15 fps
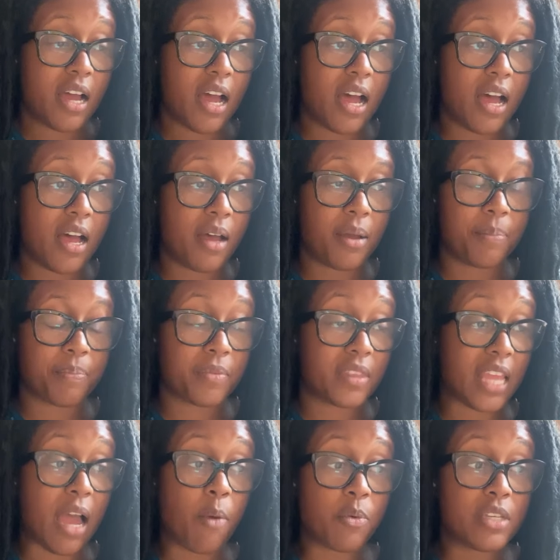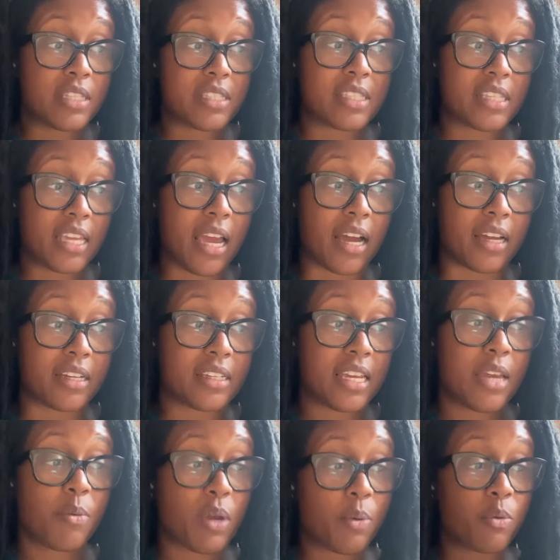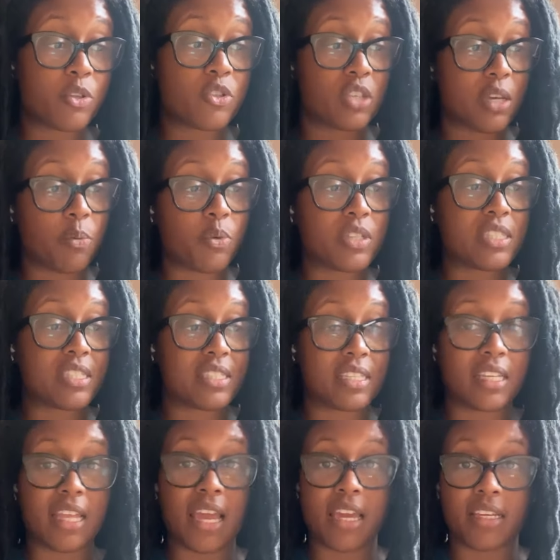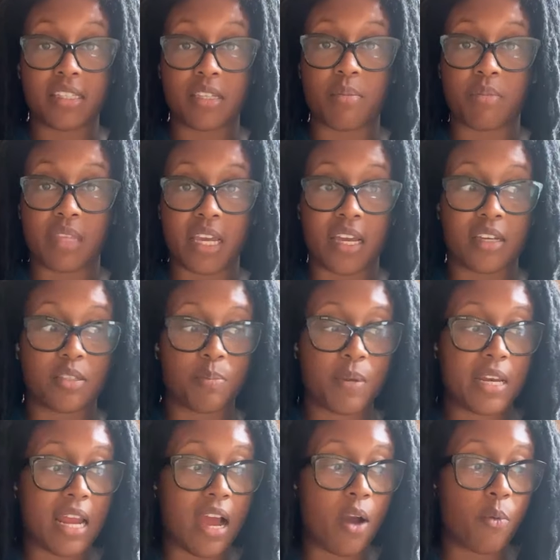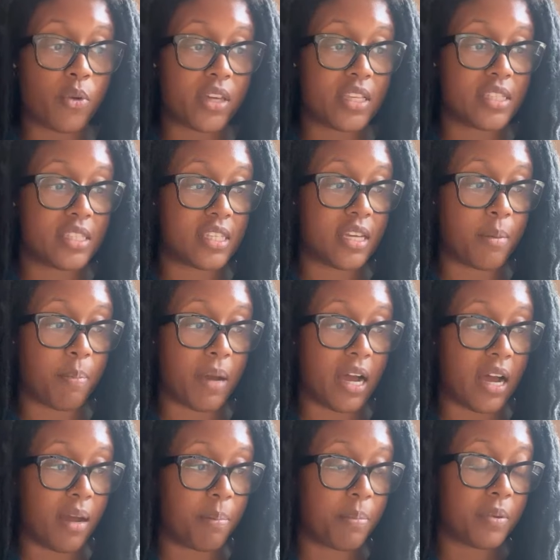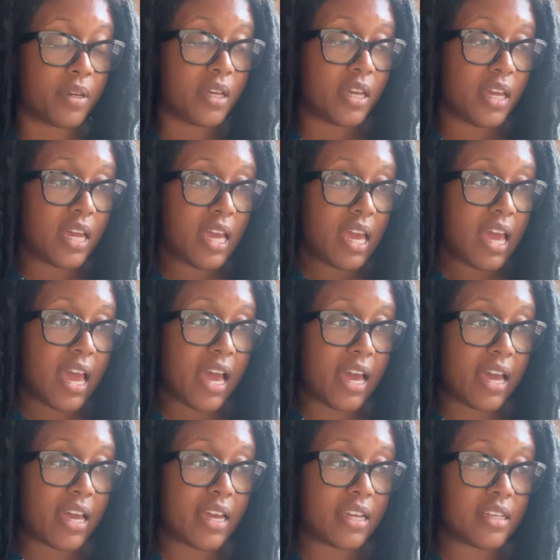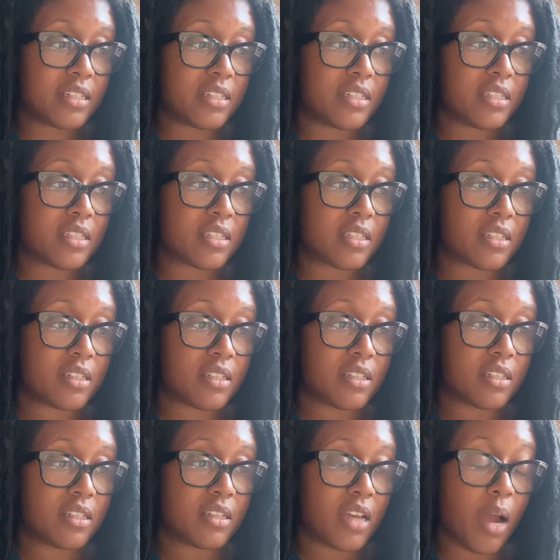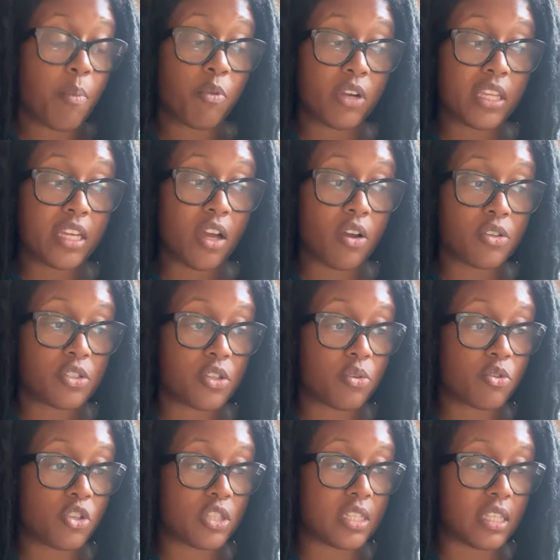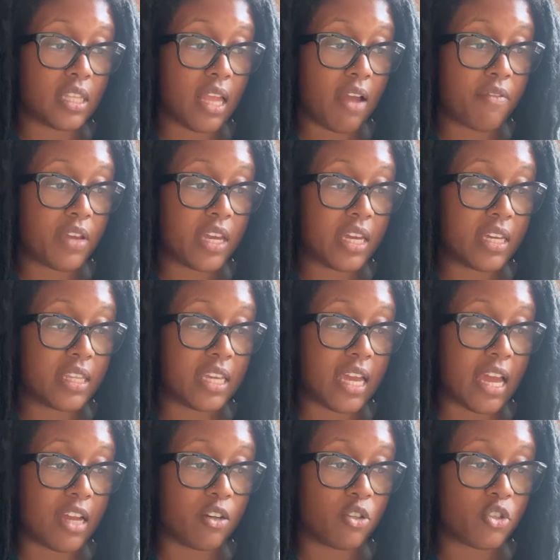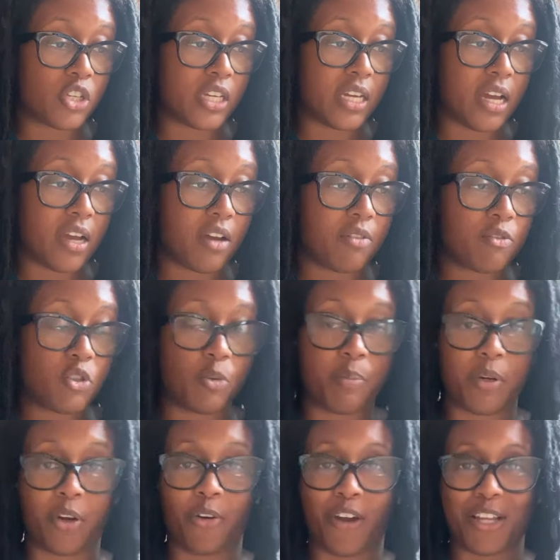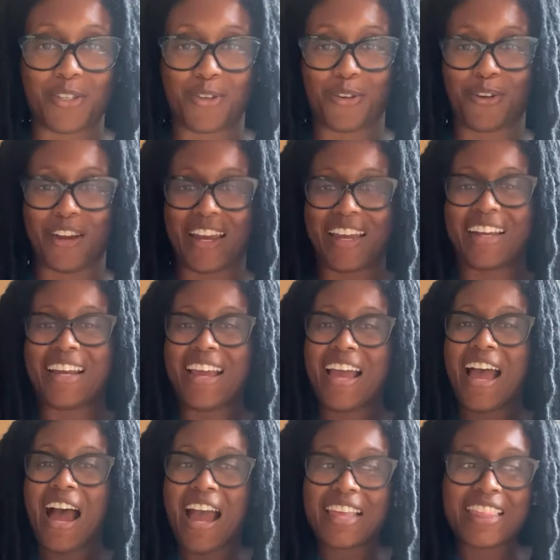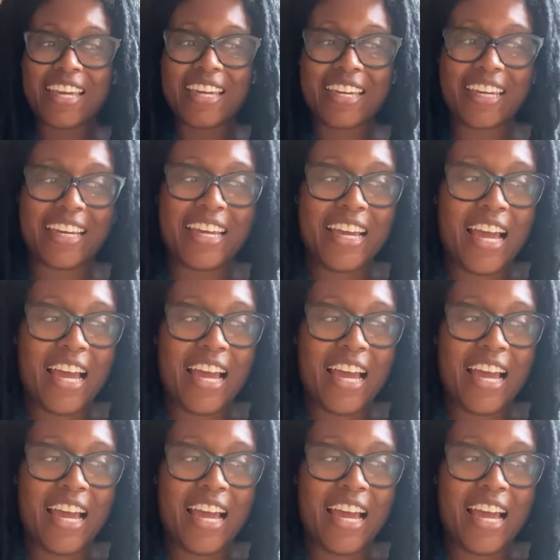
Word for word: uh, that was, yeah, it, it was, it was delaying some things, but now we can see a pop. And I'm really also just loving the energy of Jupiter retrograde. I think